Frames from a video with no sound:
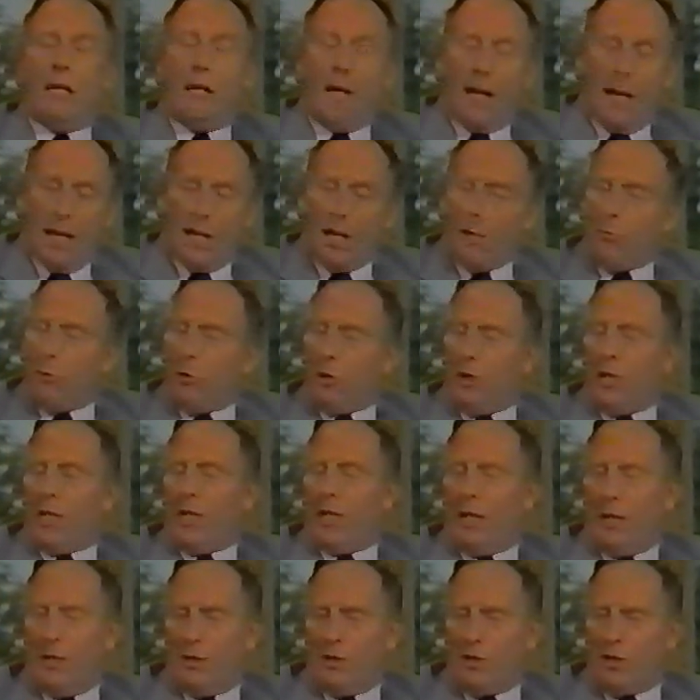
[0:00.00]
Anybody
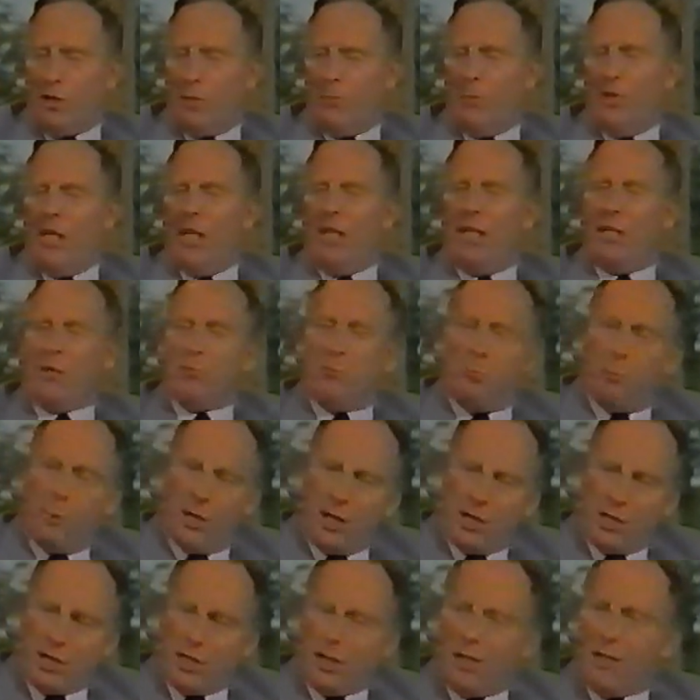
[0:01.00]
can stop it. And it's
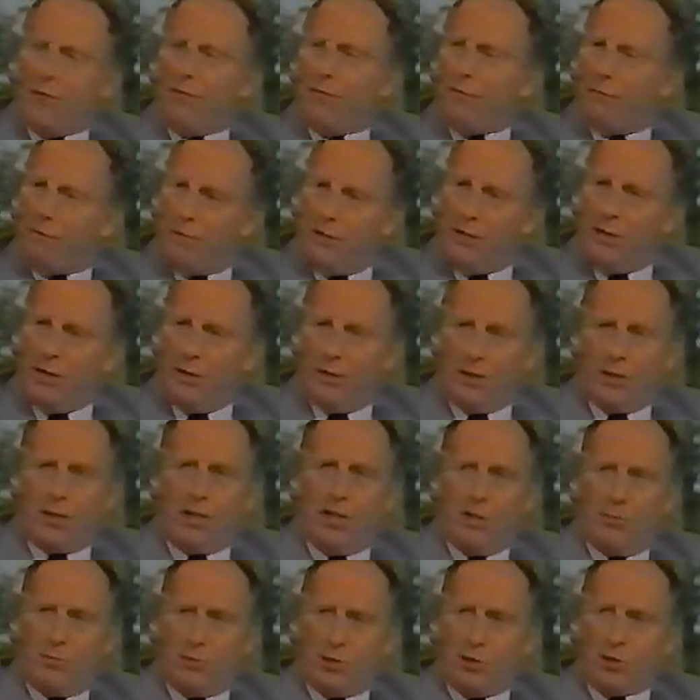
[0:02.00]
basically fear that
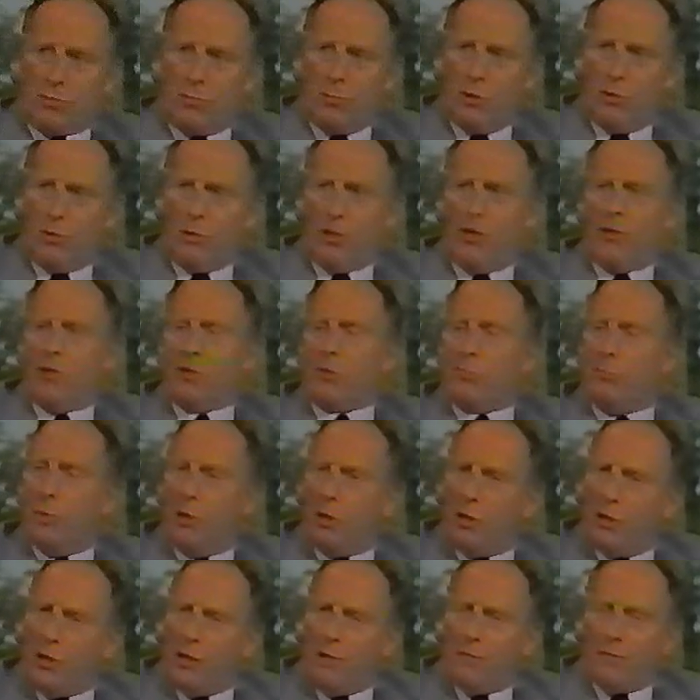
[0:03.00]
keeps us smoking, this
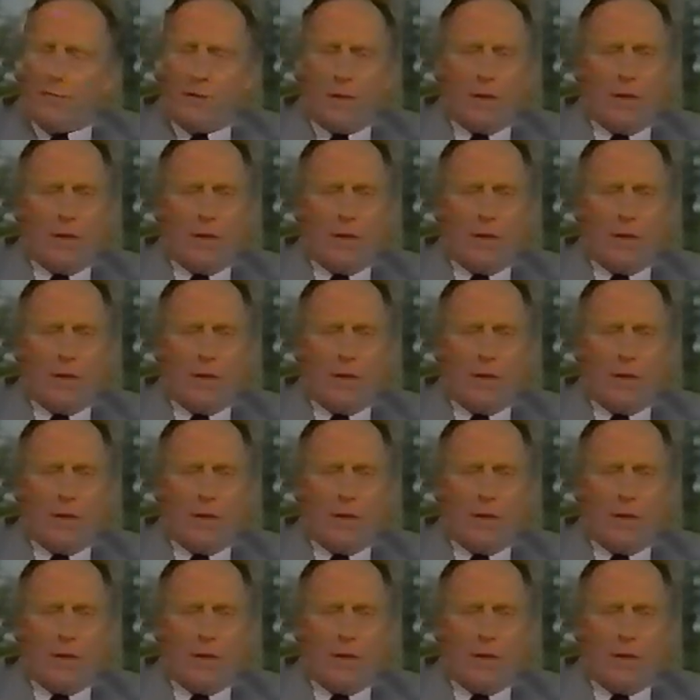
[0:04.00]
belief